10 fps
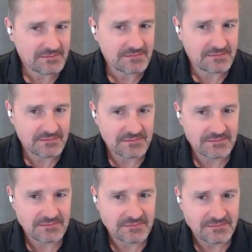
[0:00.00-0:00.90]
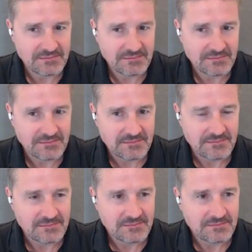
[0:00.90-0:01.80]

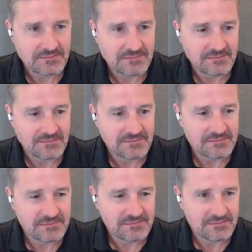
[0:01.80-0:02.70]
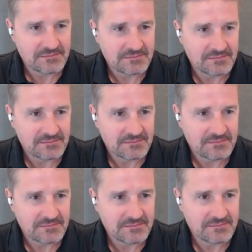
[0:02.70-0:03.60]

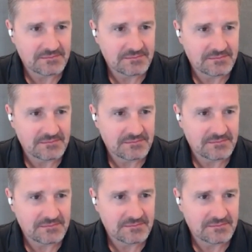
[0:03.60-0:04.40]
No words are spoken by the person on screen.